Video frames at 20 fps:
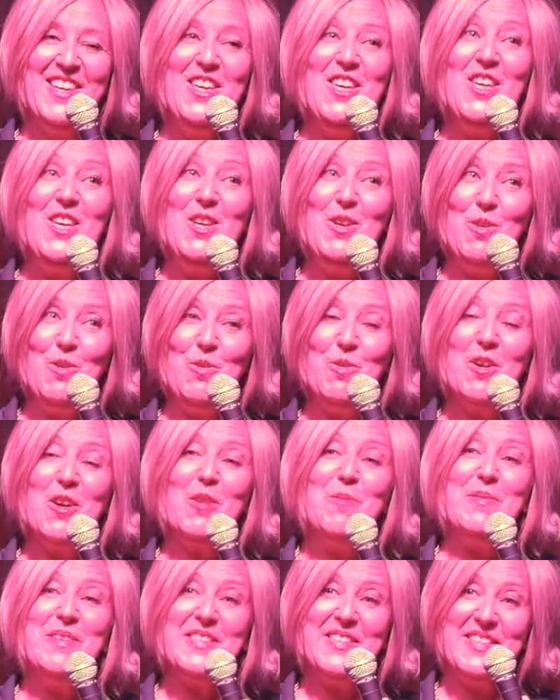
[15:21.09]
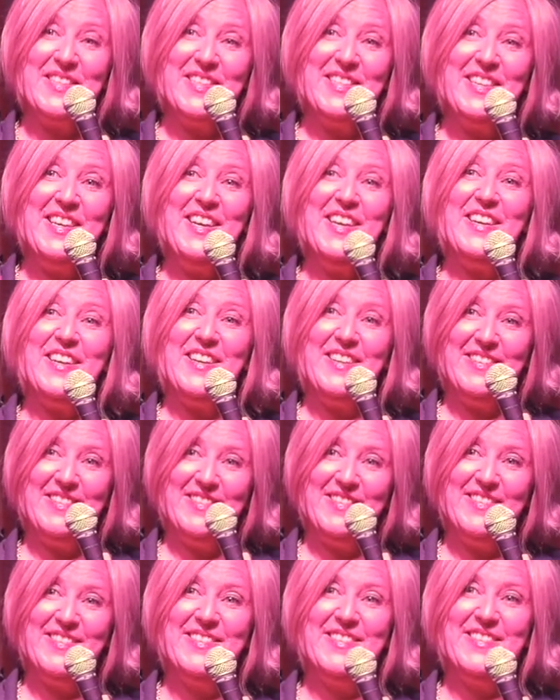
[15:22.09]
you are Mrs. Santa.
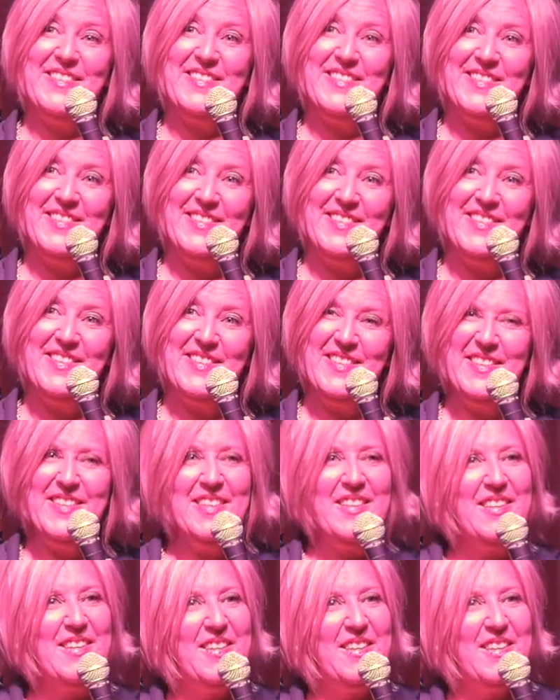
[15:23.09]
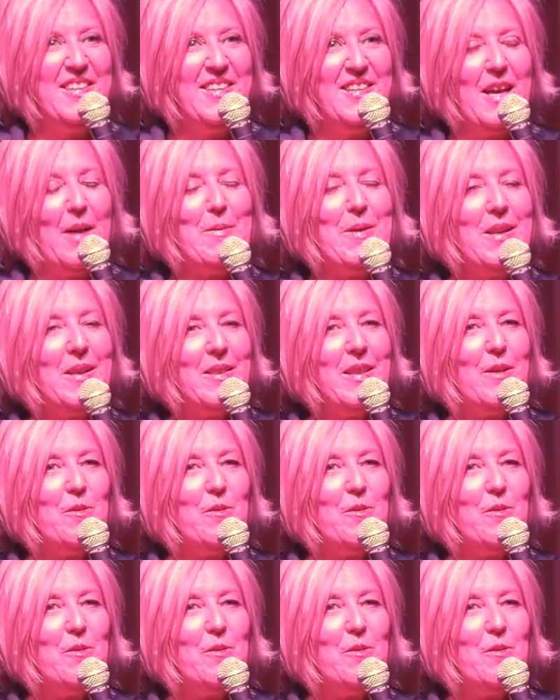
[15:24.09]
I mean,